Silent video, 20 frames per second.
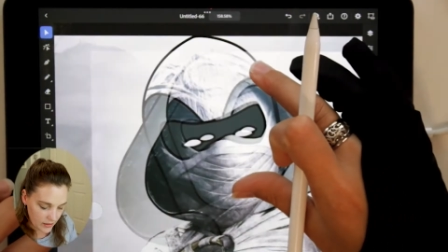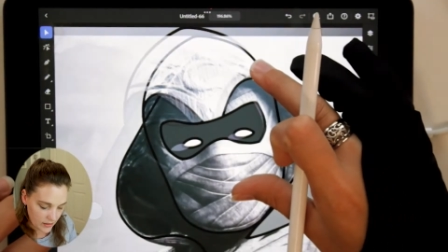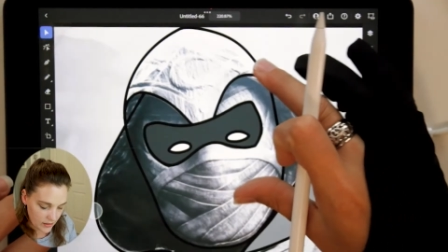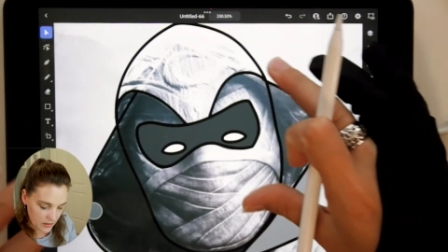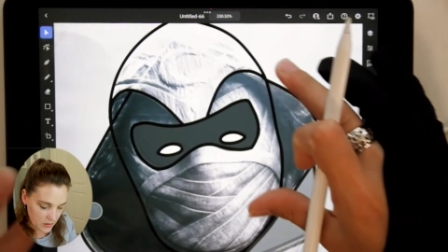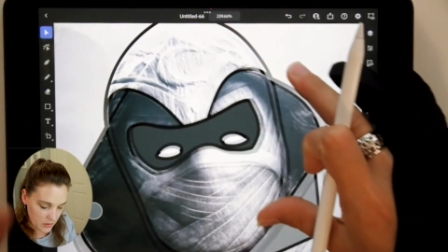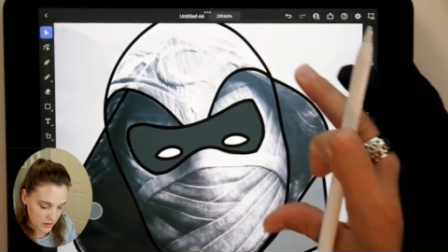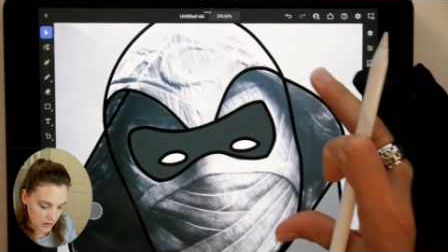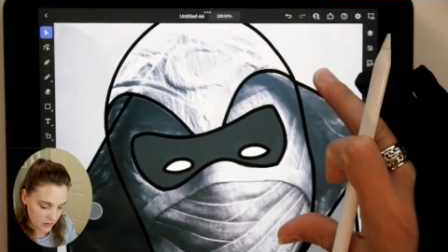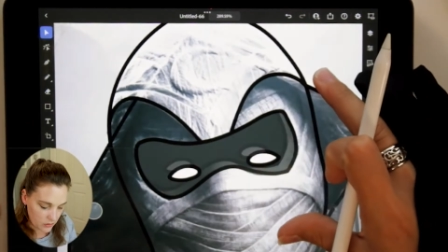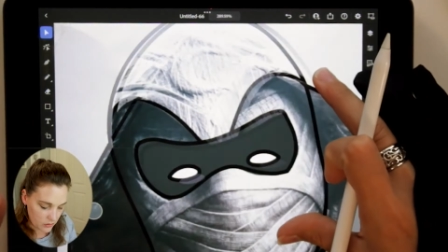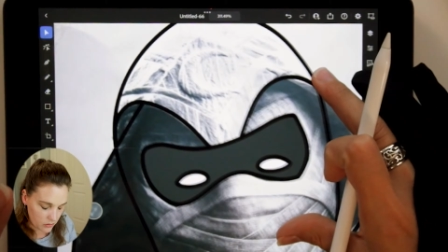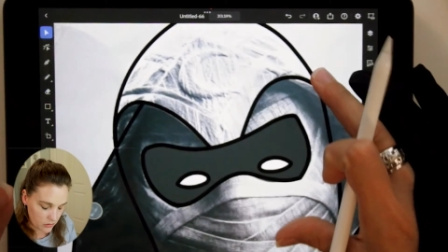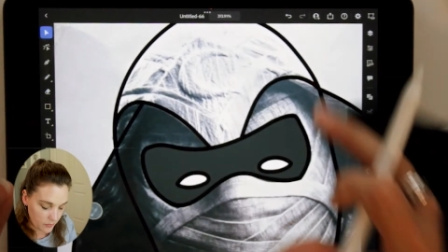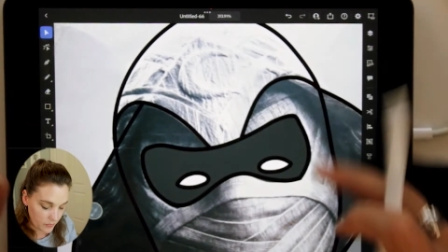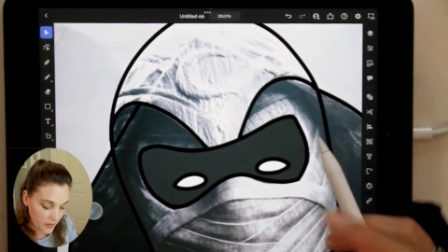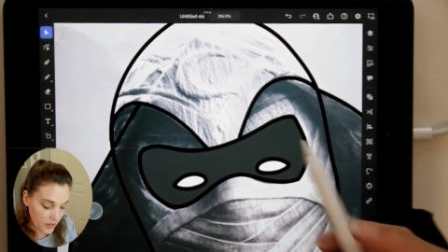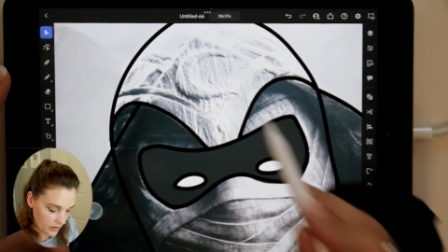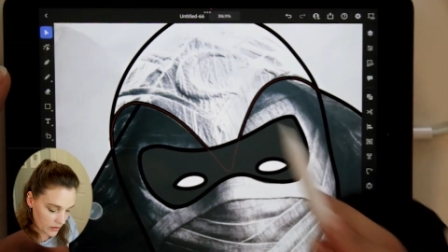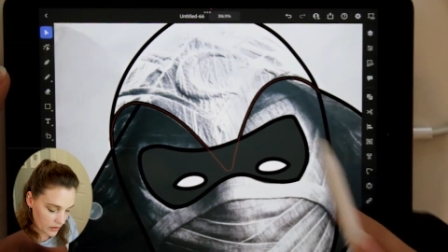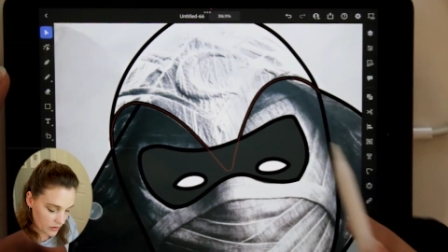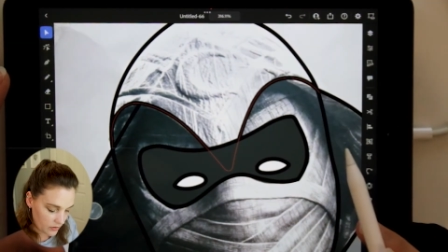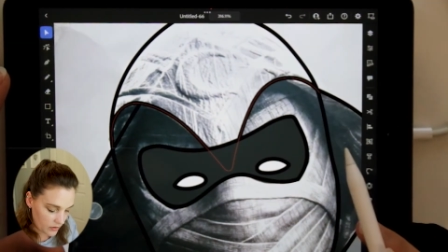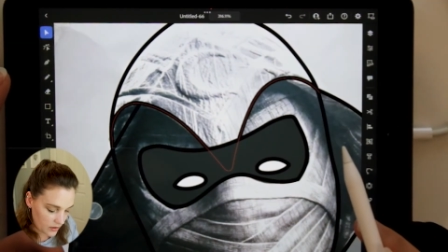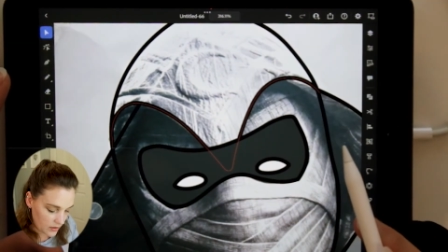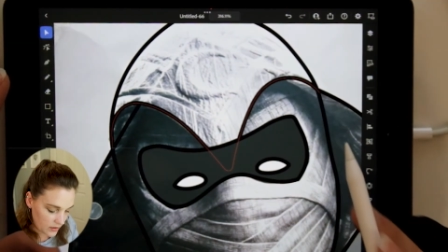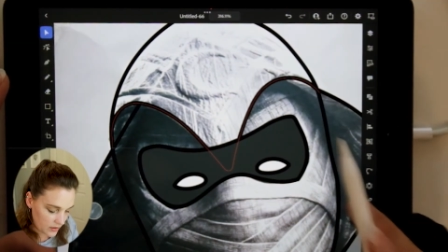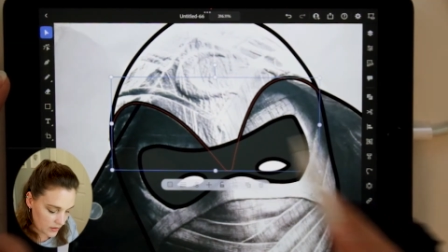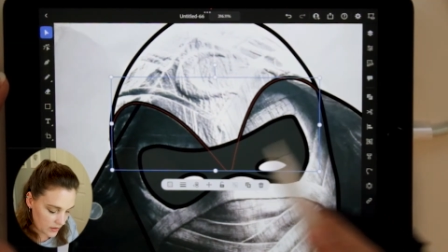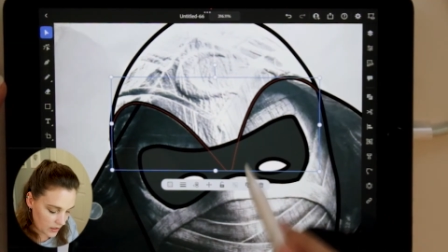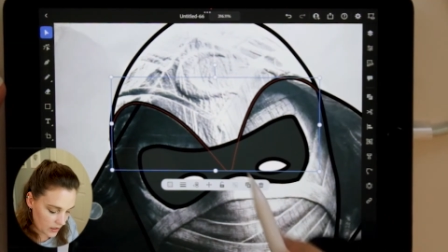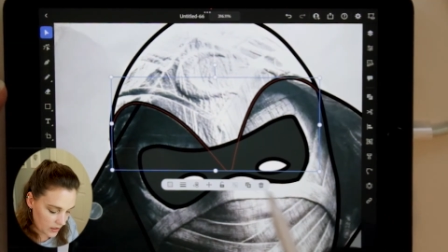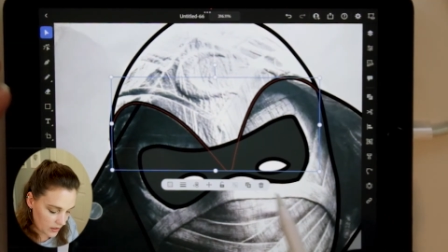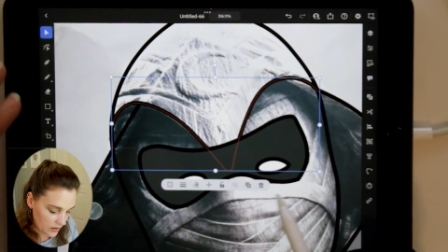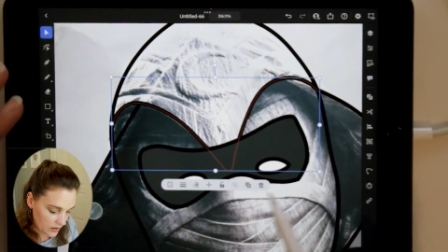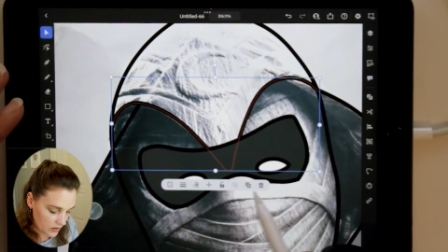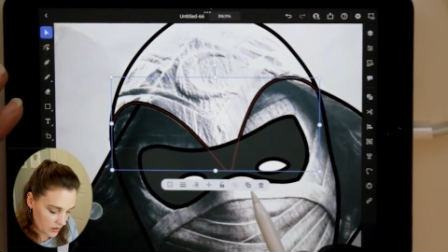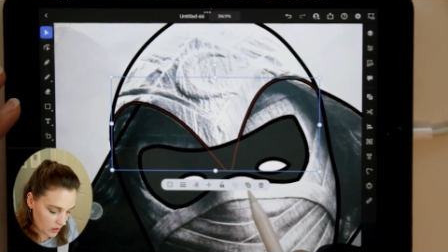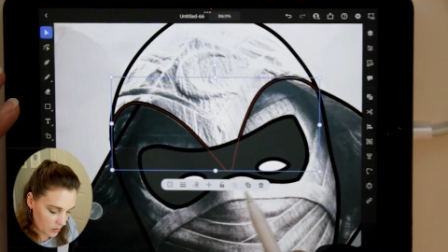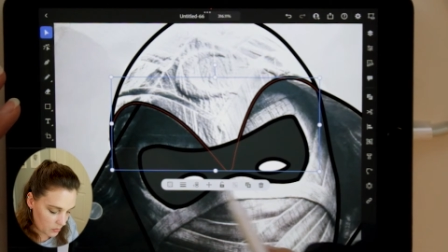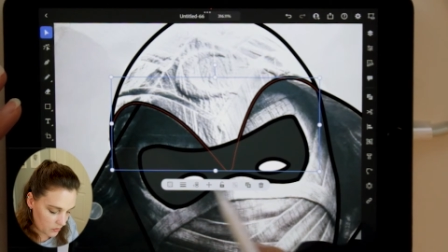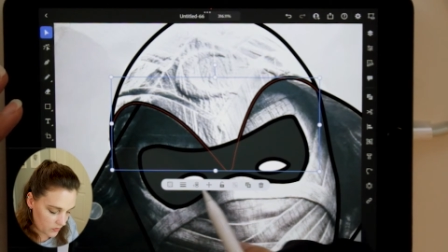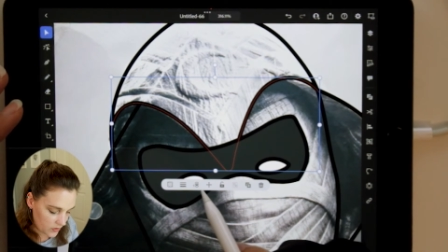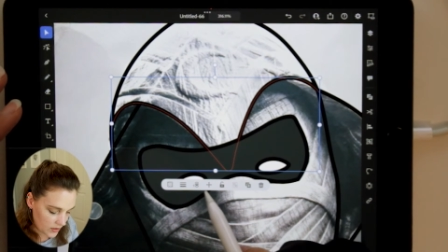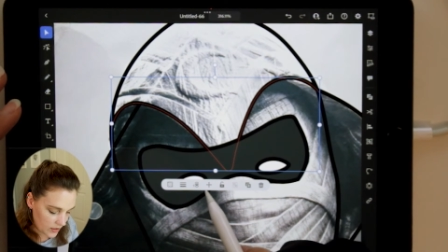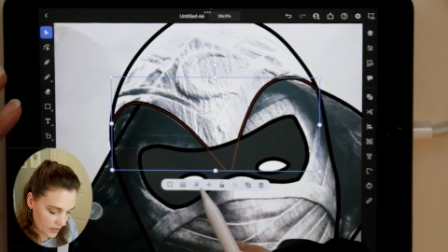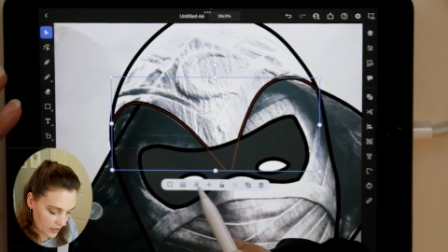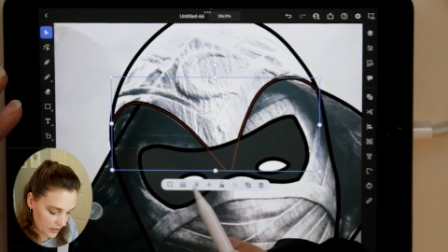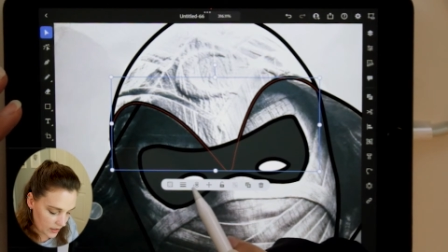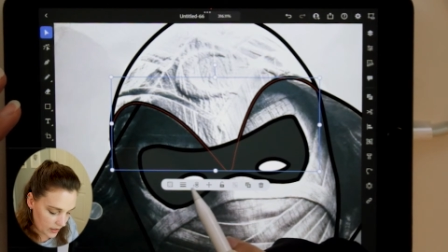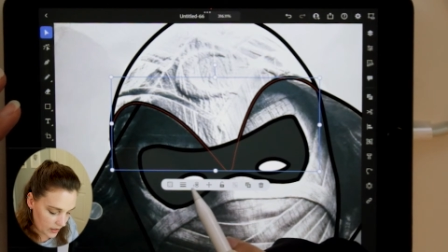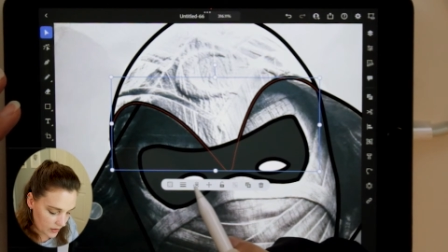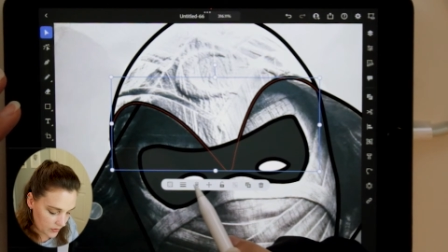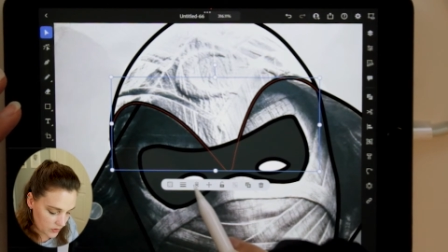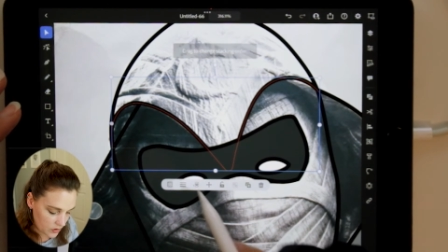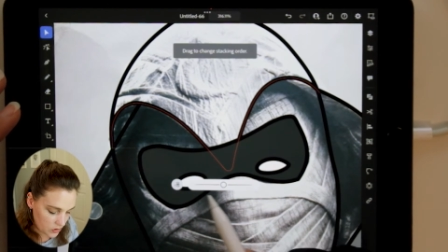That's kind of cool. Now this and the top of his head have